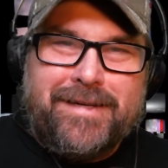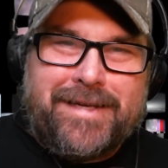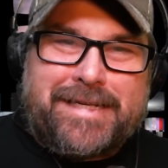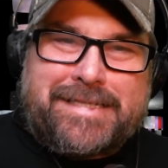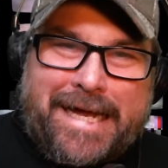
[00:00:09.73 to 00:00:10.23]

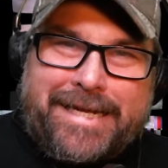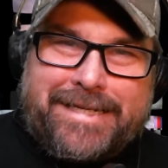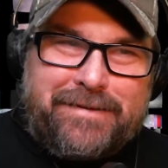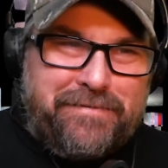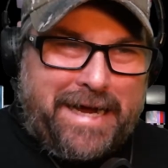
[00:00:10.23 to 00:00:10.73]

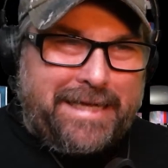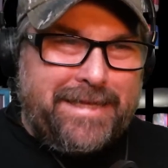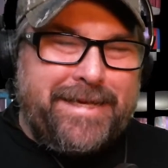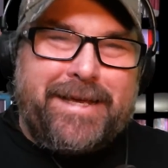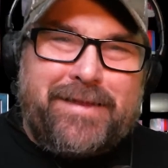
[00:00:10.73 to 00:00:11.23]
Excited to
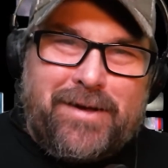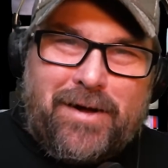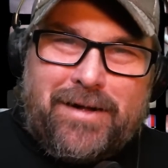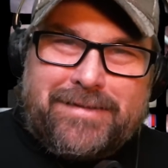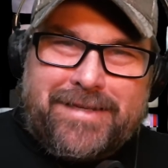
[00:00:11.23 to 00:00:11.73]
finally get the
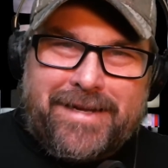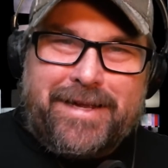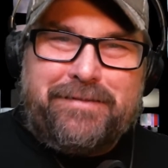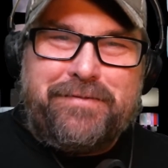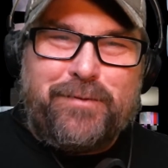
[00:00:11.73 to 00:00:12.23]
call
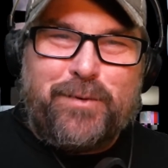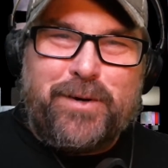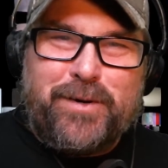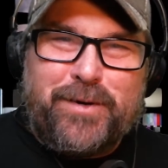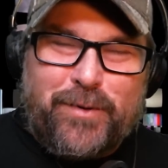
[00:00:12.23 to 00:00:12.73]
today
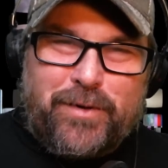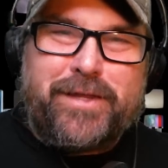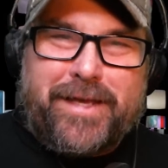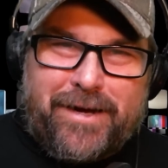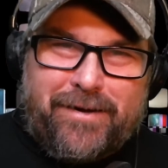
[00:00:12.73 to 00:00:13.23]
for
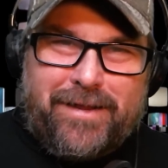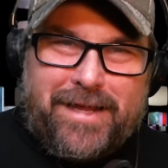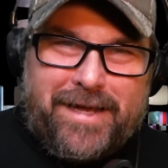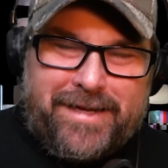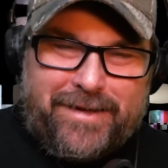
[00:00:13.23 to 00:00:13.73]
North
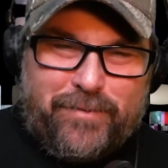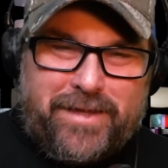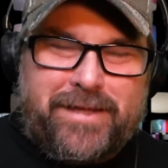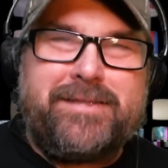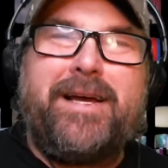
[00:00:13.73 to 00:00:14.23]
Carolina
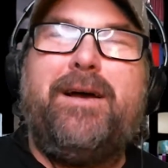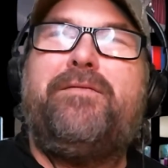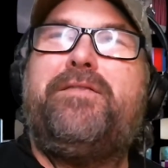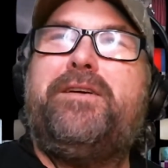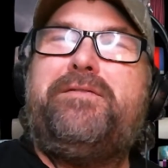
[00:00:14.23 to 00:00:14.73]
with its
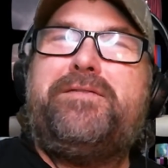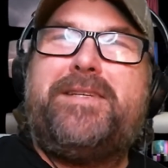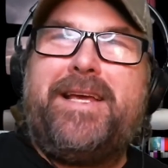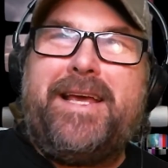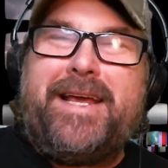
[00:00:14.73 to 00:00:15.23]
hot
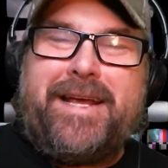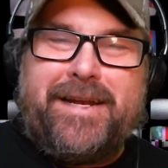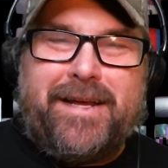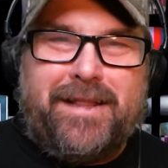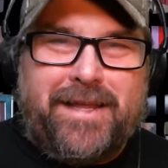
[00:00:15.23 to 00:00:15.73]

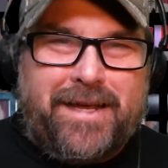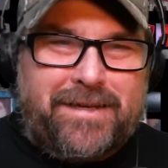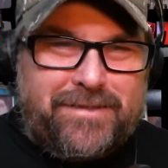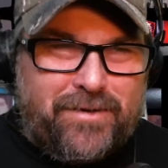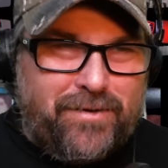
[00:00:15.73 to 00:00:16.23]
fifteen
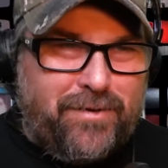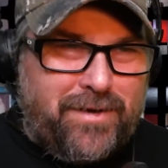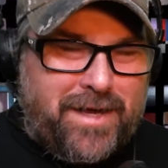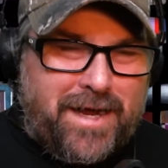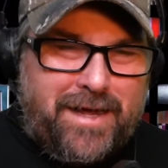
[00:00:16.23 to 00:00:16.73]
electoral
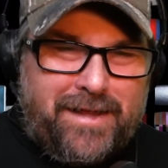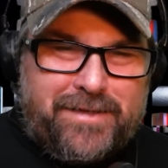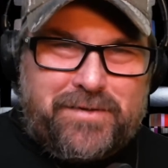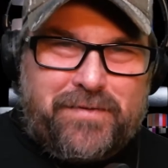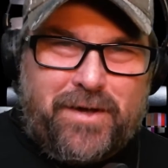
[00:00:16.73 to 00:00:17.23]

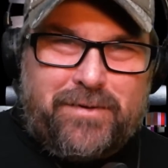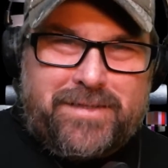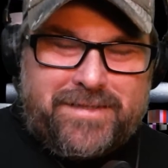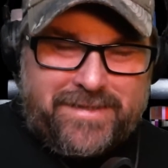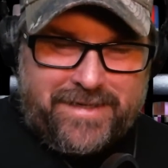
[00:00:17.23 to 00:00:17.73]
college
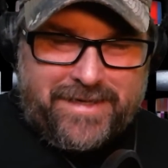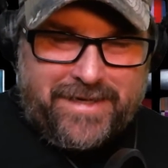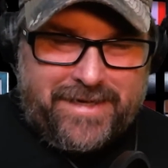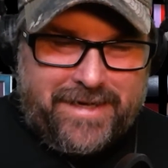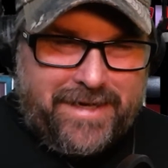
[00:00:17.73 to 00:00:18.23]
votes
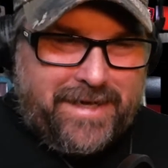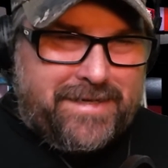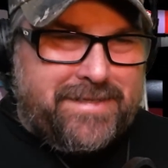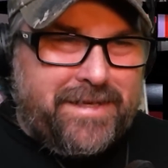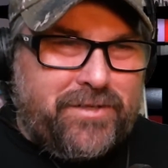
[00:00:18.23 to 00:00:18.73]

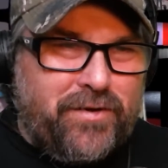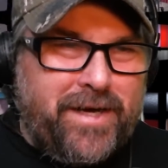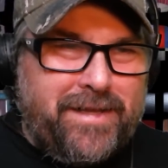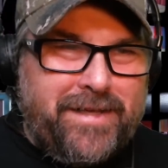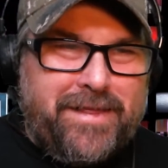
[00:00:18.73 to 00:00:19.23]
as they
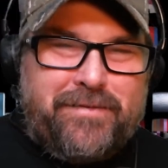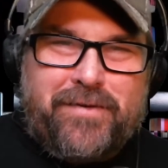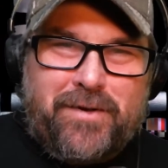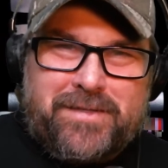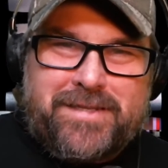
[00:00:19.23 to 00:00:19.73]
trickle in the
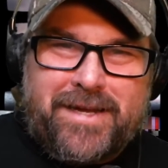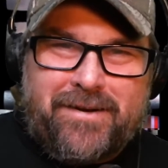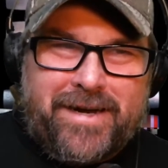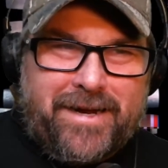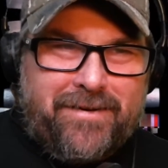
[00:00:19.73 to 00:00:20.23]
votes
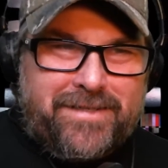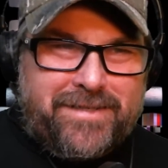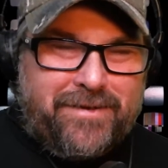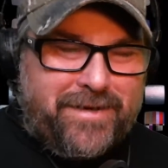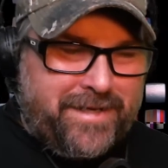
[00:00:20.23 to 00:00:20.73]
there in
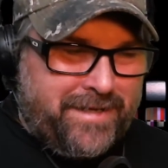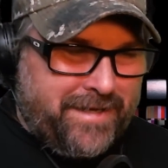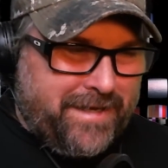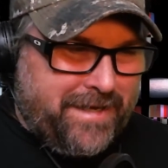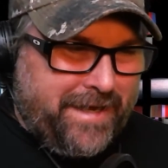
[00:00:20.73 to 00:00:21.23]
Arizona
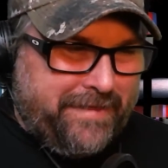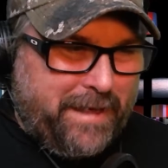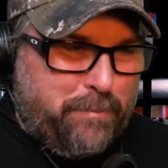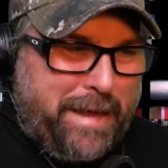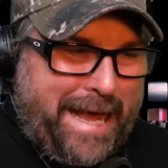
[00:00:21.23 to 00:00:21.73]
and
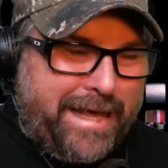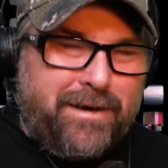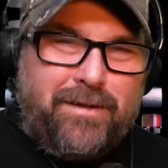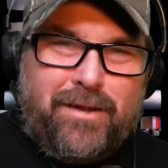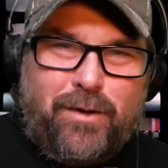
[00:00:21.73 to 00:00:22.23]
they
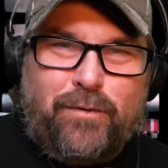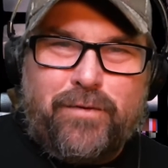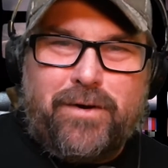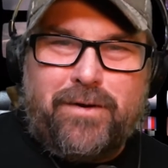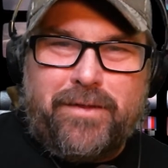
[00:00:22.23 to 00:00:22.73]
battle
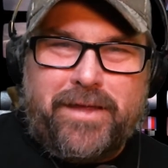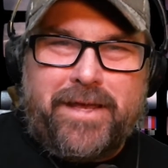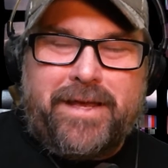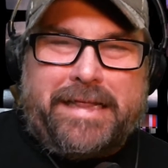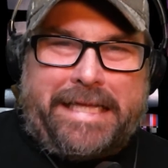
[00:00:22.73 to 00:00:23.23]
over
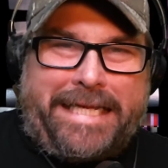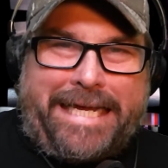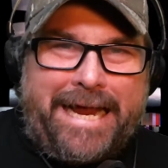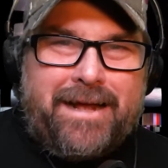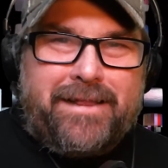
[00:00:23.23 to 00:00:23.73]
the
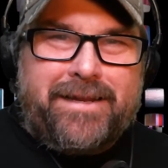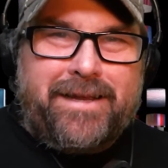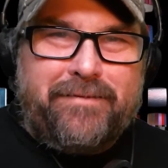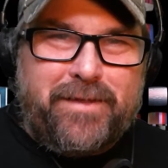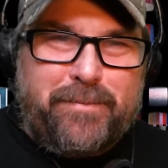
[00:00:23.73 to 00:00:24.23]

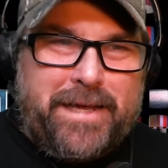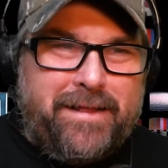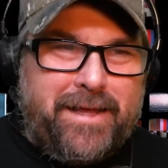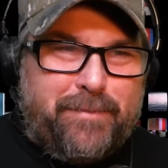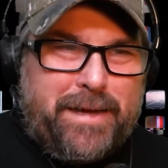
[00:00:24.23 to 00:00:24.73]
legality of the
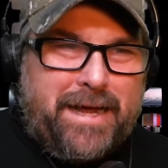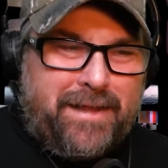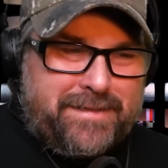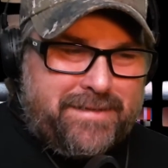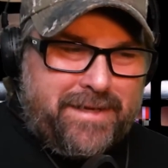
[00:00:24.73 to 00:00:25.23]
mail-in
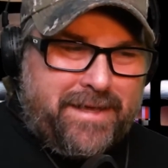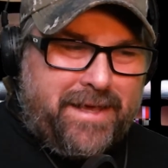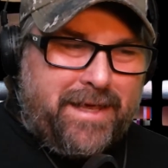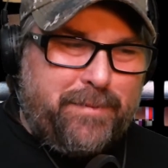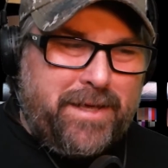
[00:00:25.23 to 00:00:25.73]
ballots that
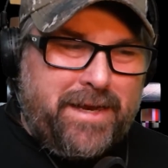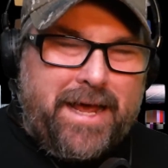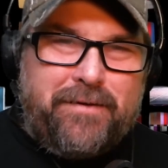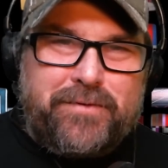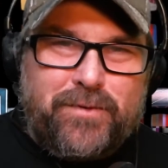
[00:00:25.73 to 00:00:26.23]
came in
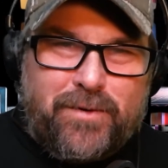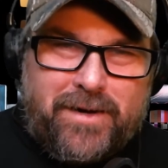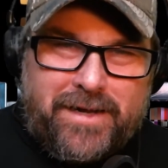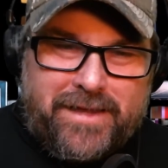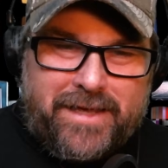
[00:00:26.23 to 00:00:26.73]

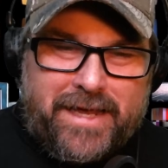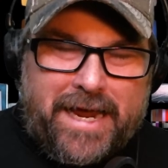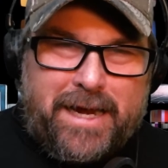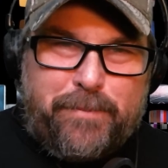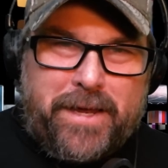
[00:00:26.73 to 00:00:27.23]
after the
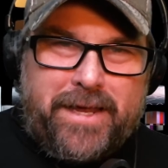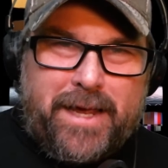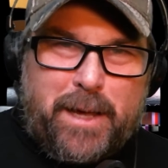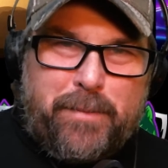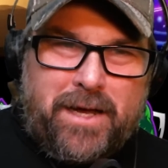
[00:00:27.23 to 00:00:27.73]
eight p
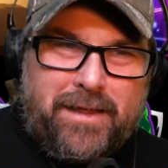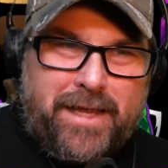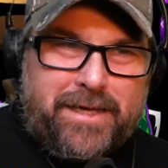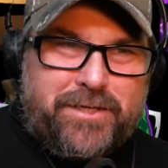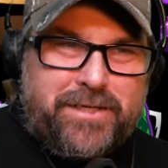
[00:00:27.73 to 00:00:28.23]
m
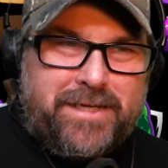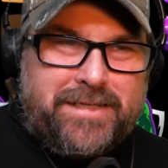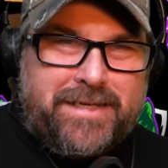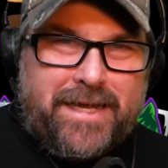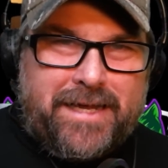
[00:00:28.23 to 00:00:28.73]

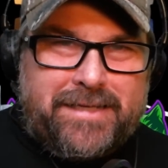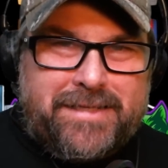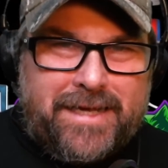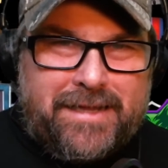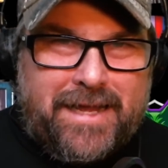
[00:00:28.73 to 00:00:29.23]
election day
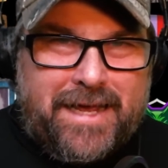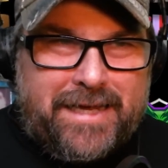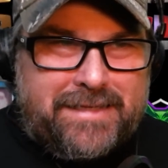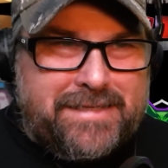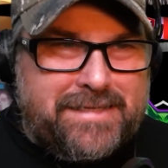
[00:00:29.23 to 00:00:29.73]

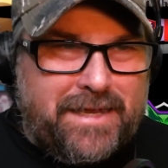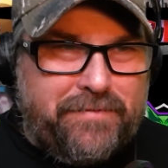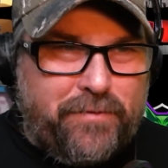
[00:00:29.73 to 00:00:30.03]
deadline set